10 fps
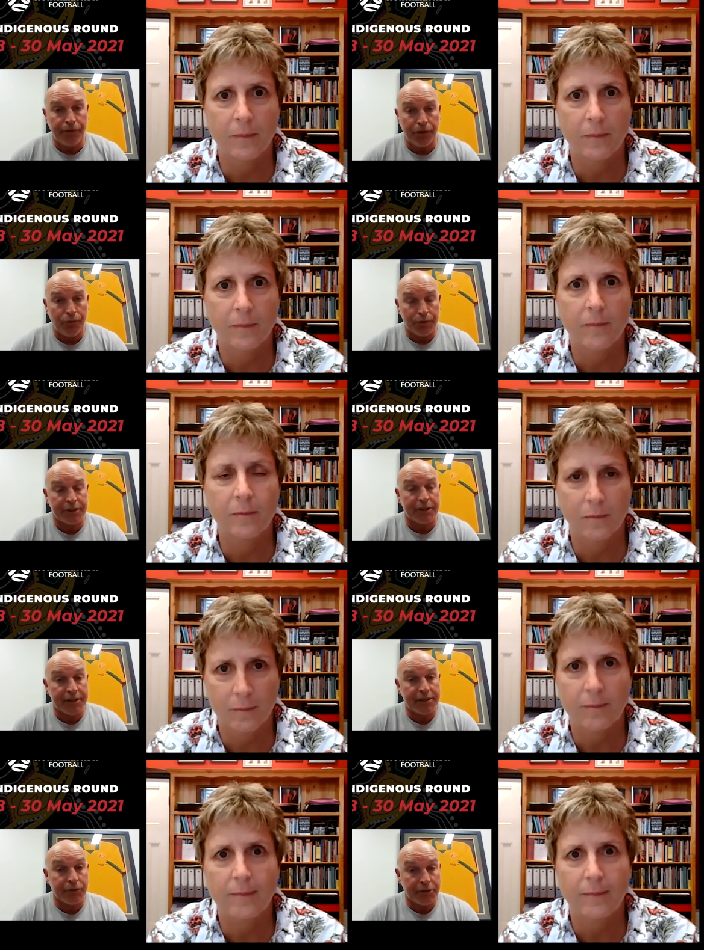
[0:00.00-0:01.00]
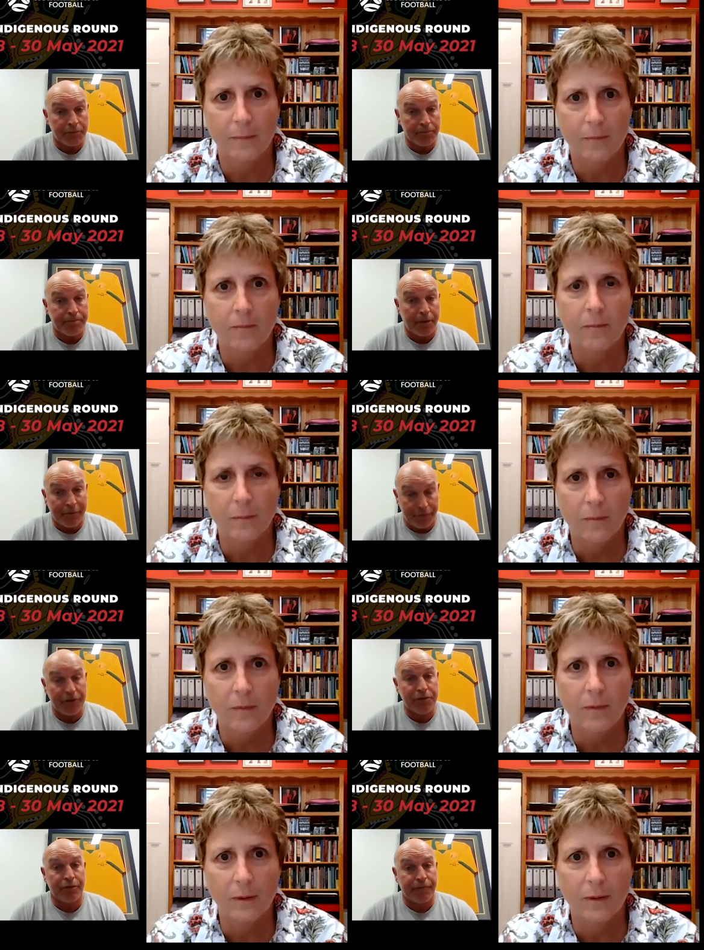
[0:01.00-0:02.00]
Speaker 1: for you? Was it was it by
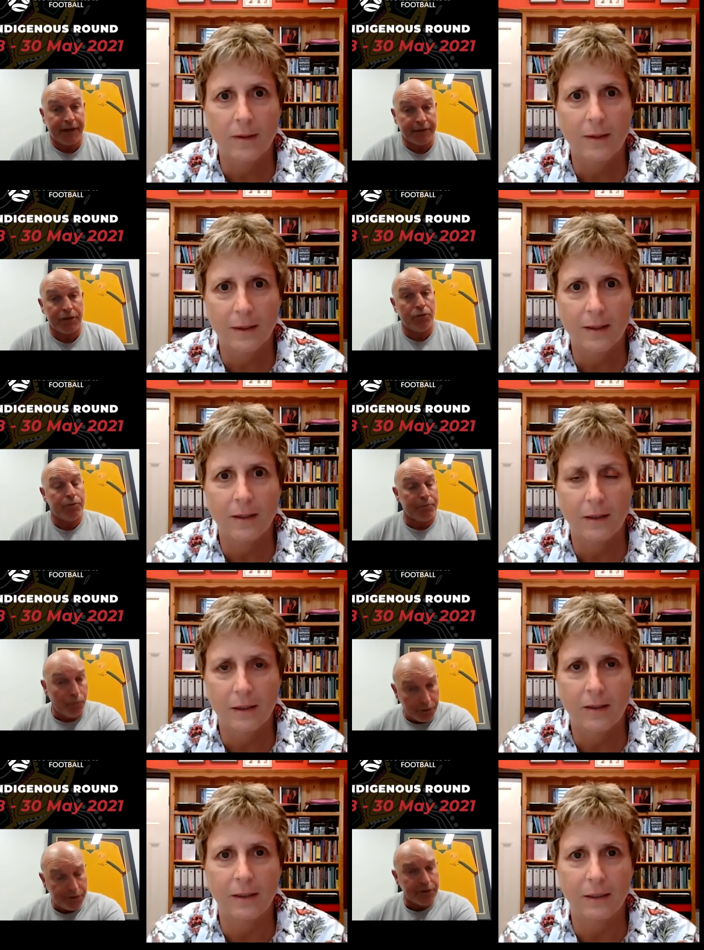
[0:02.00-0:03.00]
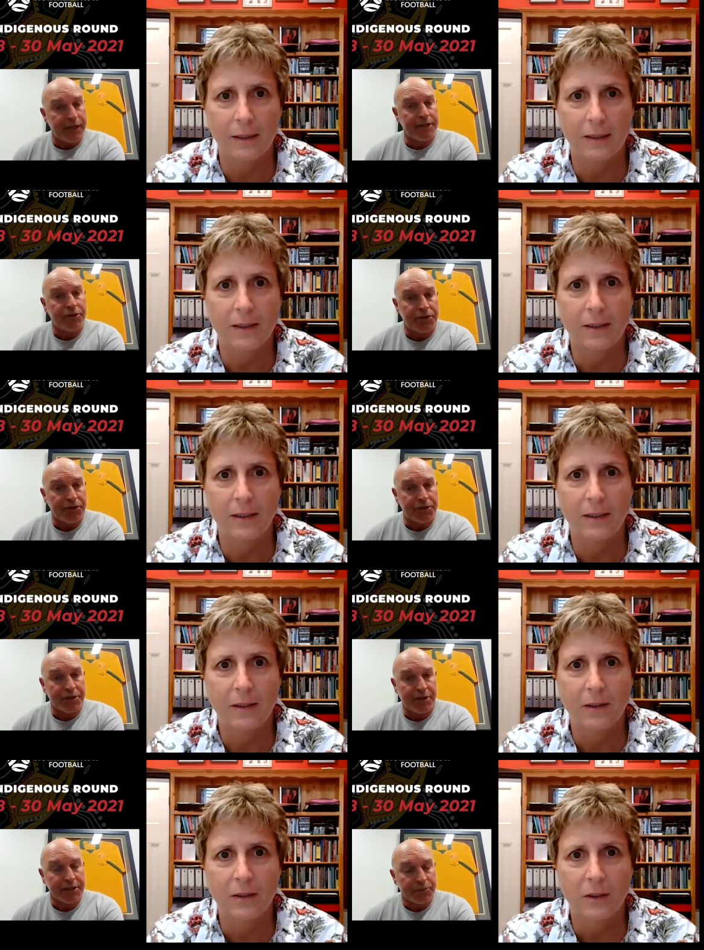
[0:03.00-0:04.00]
virtue of the fact that you were
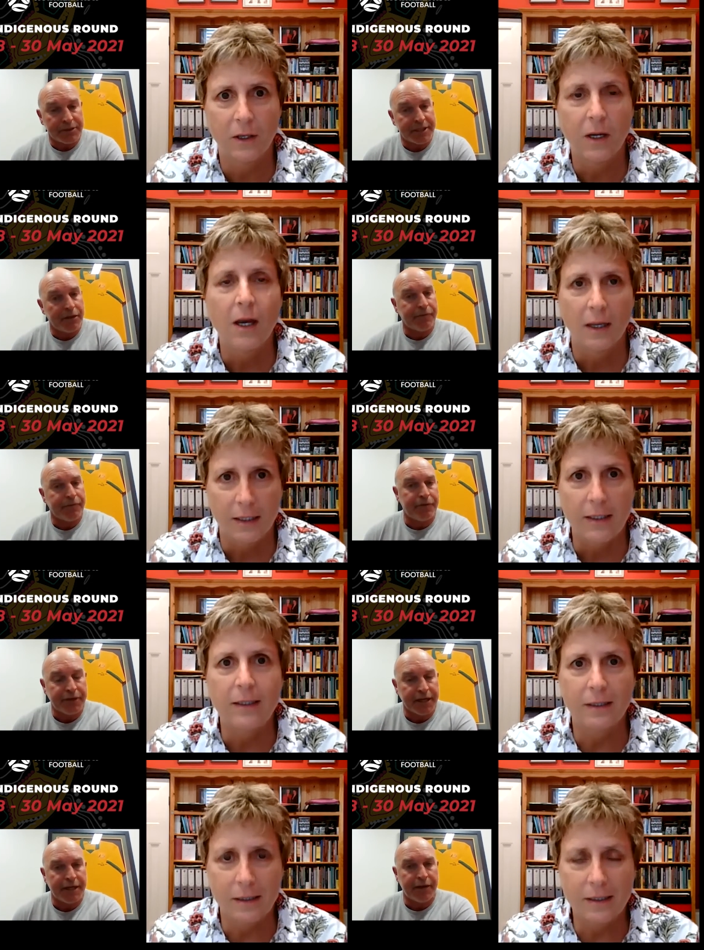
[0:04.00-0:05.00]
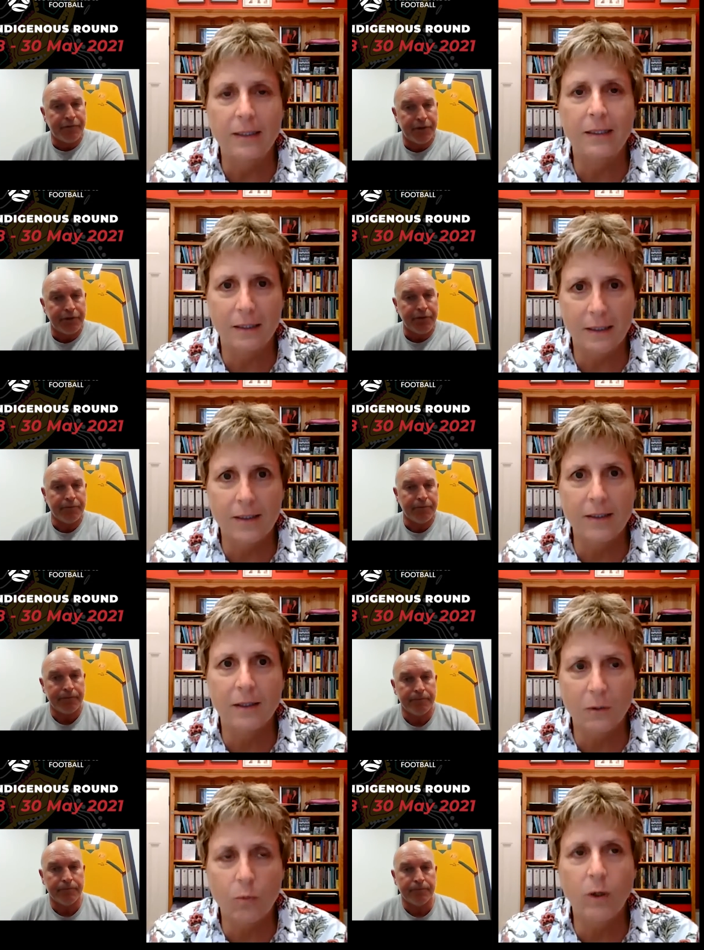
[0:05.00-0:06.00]
institutionalised? Was that the first reckoning for you?
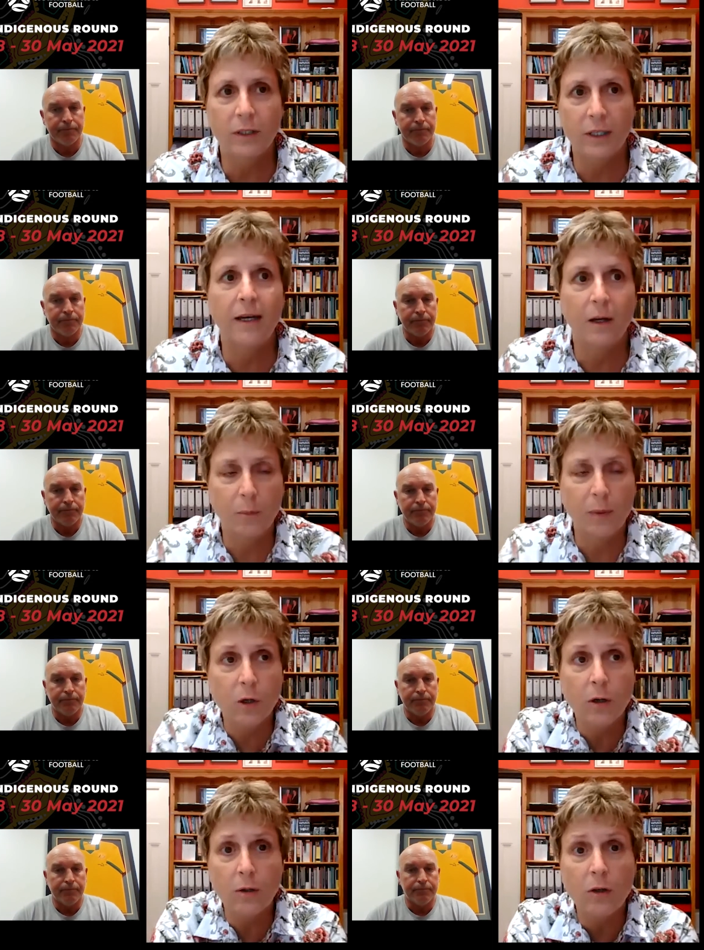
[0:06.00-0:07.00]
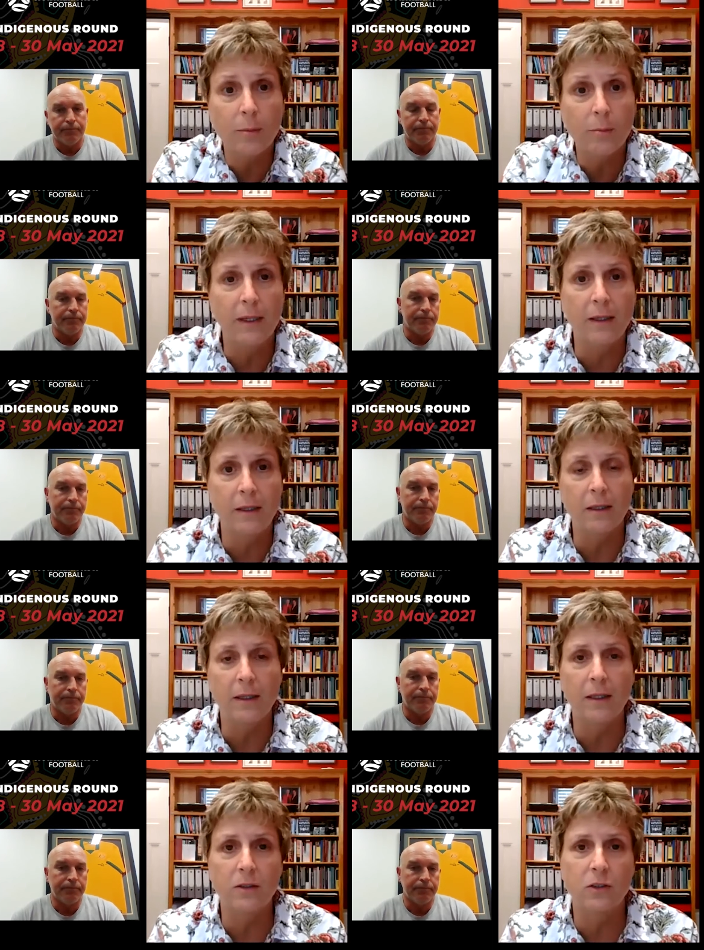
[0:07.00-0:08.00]
Speaker 2: Well, yeah, but not not
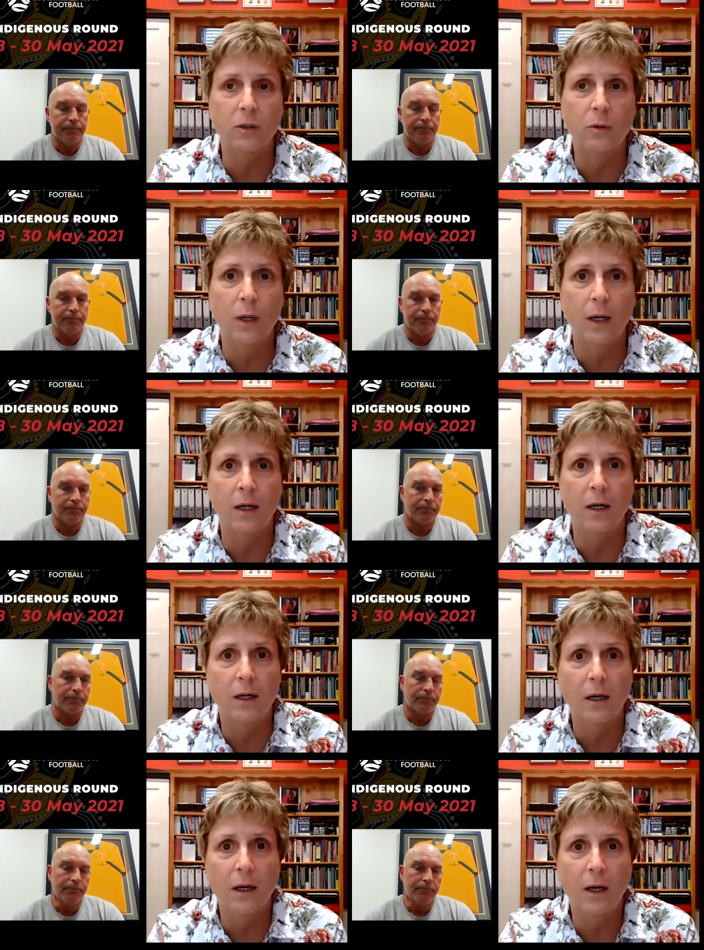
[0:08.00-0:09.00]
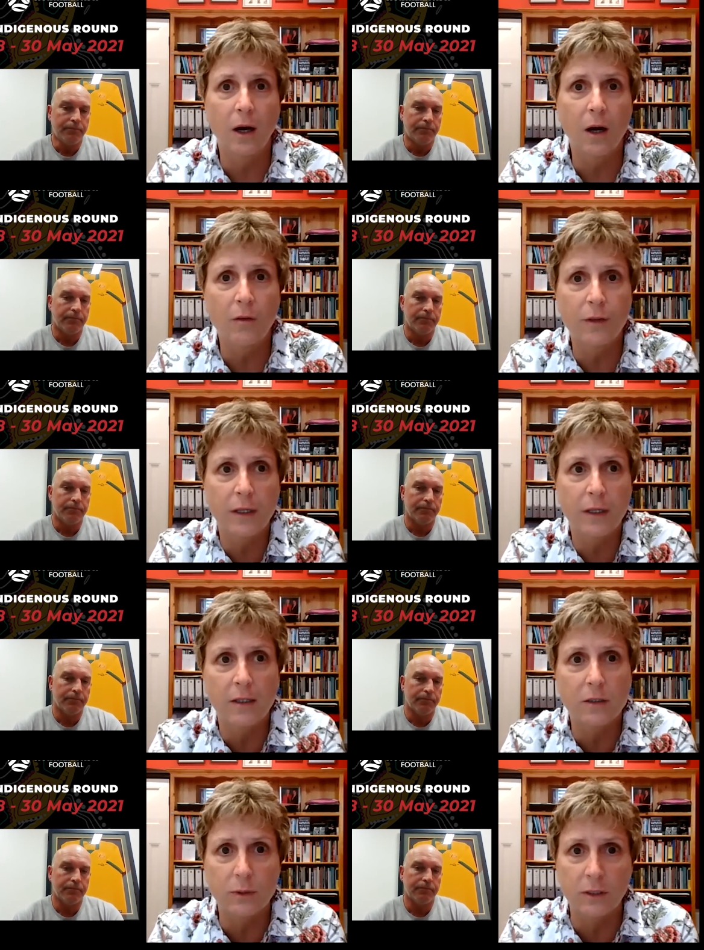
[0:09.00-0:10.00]
immediately. So uh, over the
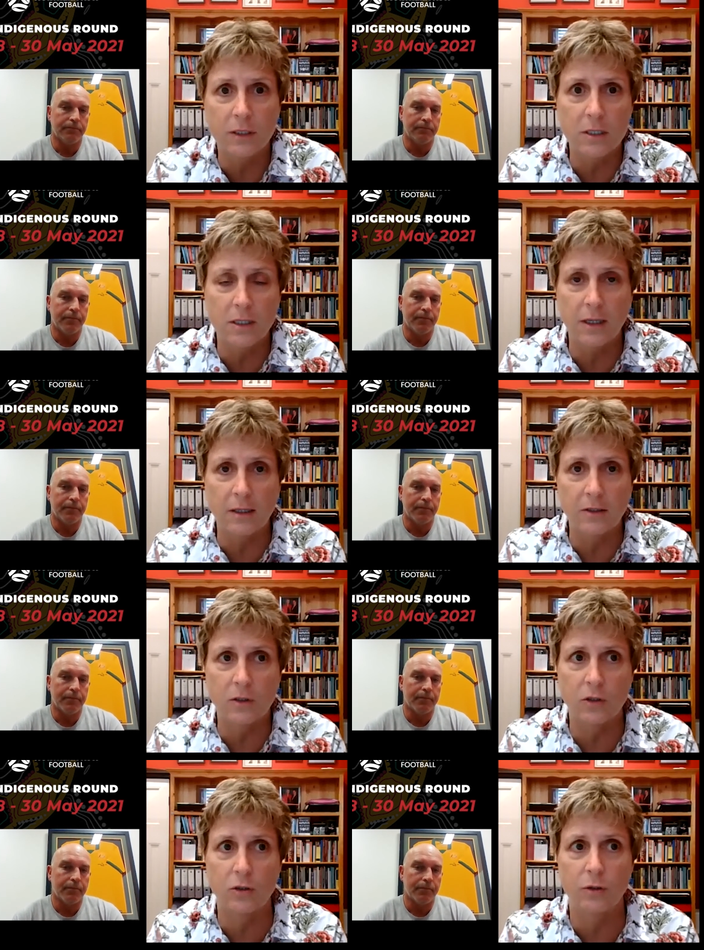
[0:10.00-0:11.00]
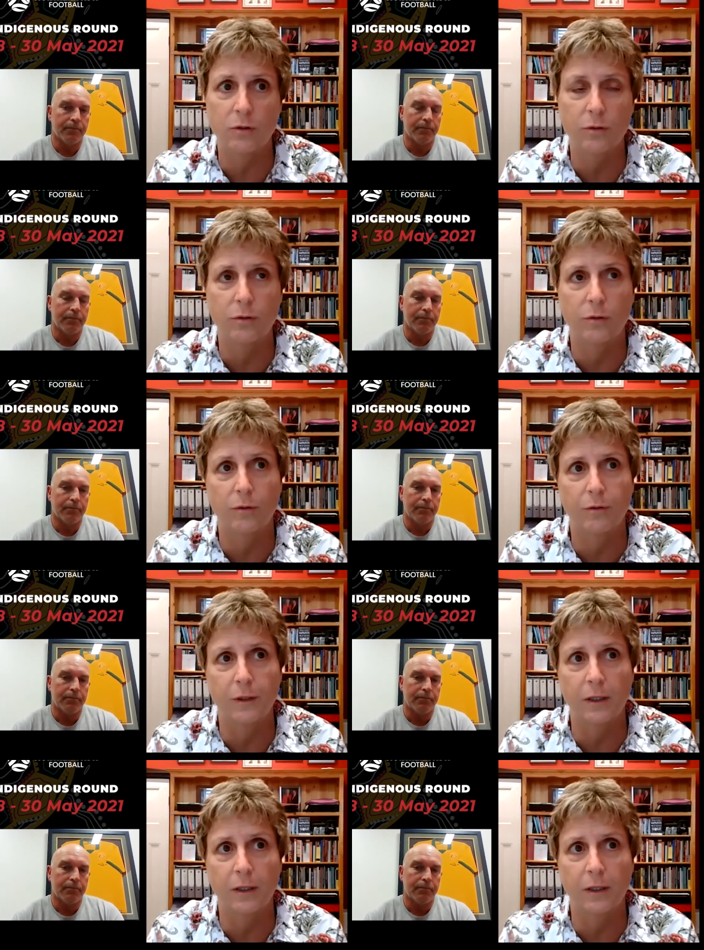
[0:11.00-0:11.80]
years, when I started to feel